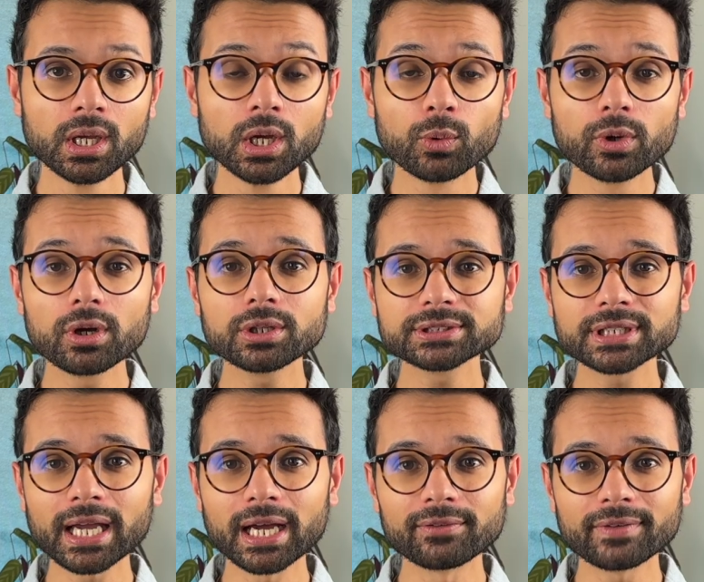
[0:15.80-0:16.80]
We also
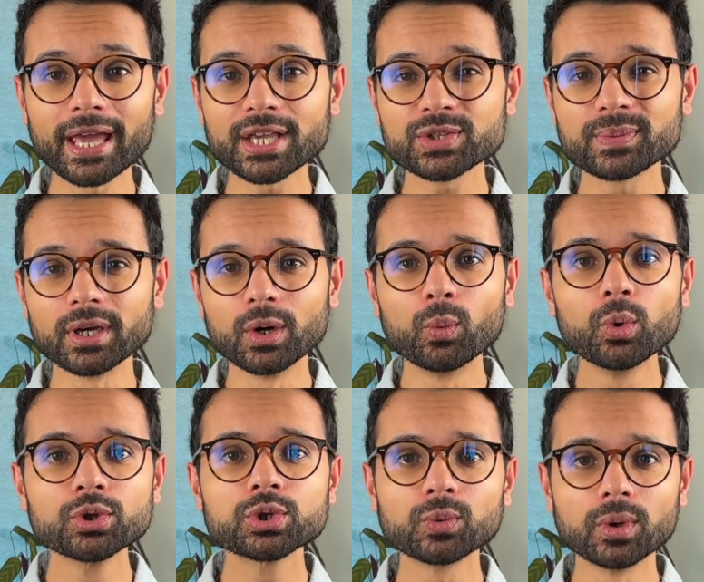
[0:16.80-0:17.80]
have expert
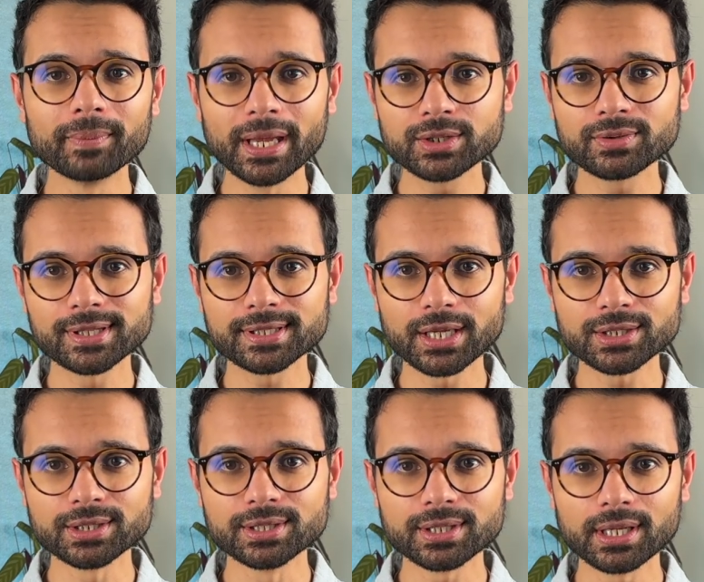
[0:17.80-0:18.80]
one-to-one mentoring
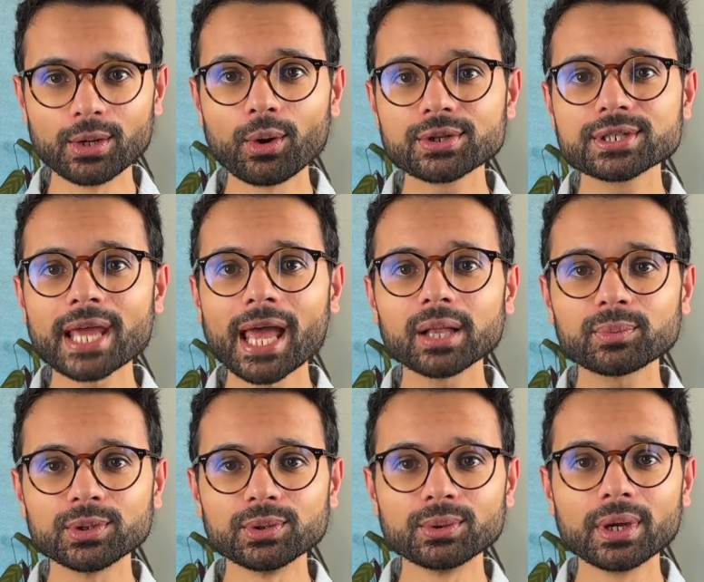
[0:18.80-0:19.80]
sessions in order to
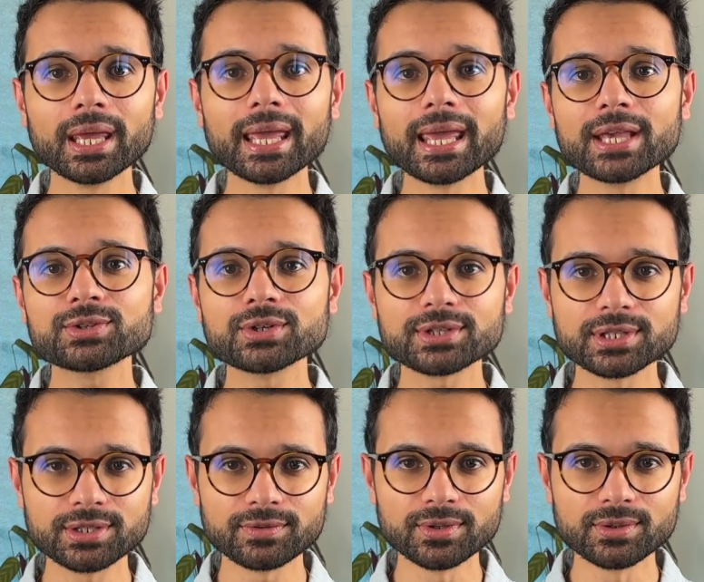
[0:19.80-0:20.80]
help you ace those
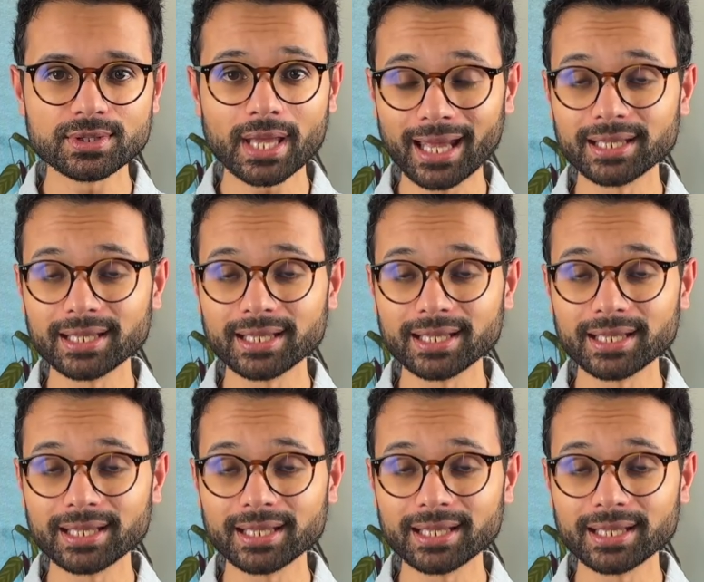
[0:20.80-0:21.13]
interviews and